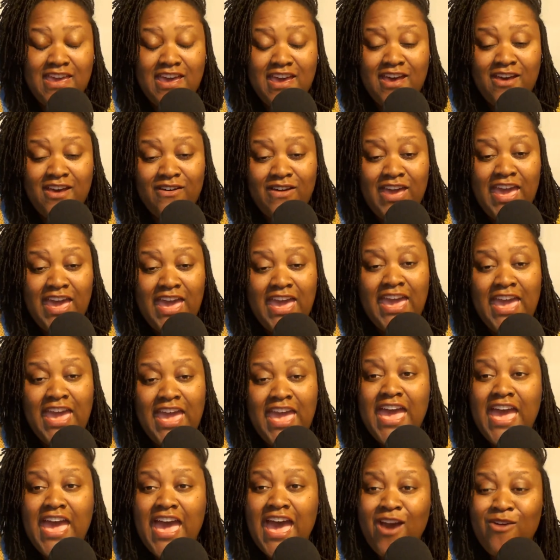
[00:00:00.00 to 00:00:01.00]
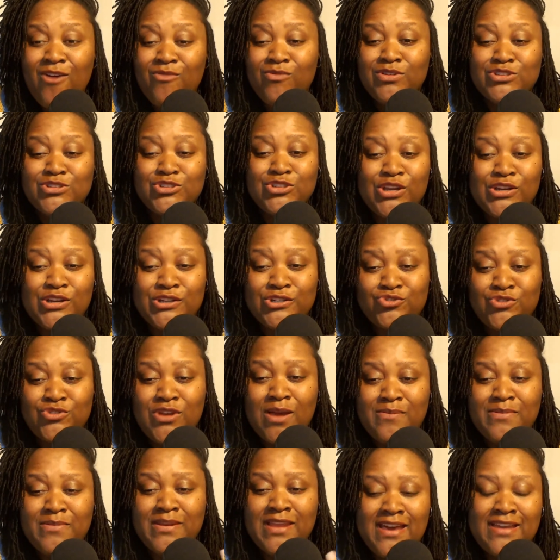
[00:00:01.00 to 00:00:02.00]
Okay, I want y'all to
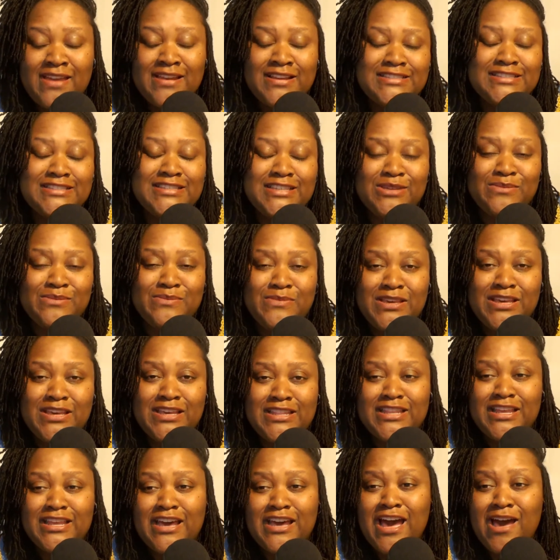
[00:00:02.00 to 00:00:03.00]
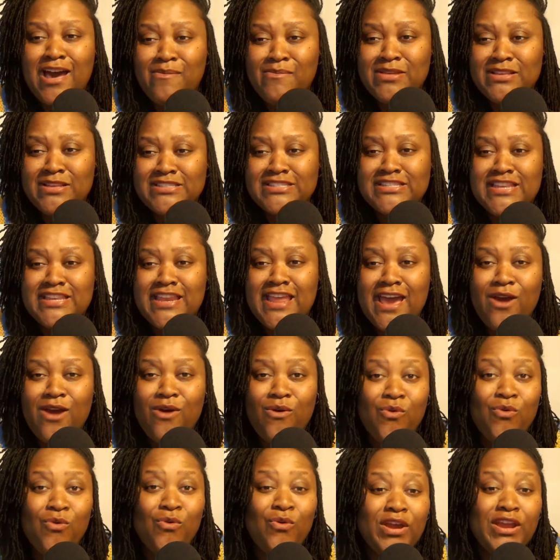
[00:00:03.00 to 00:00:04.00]
drop down and tell me in the comments now
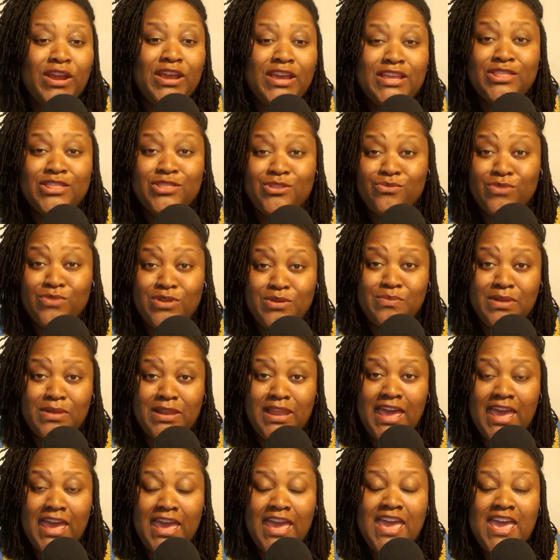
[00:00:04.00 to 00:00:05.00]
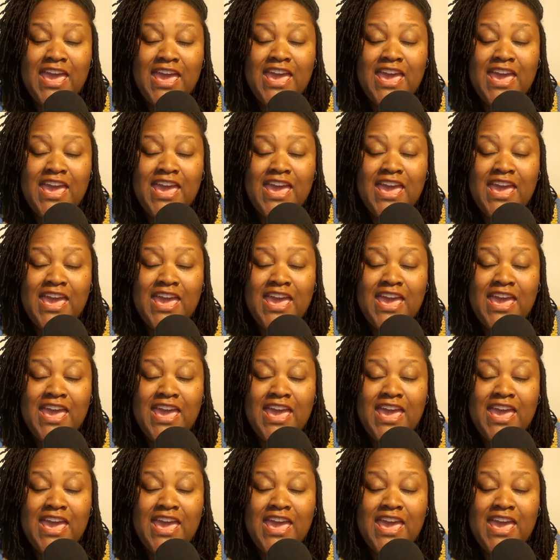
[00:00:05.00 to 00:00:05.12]
or in the replay.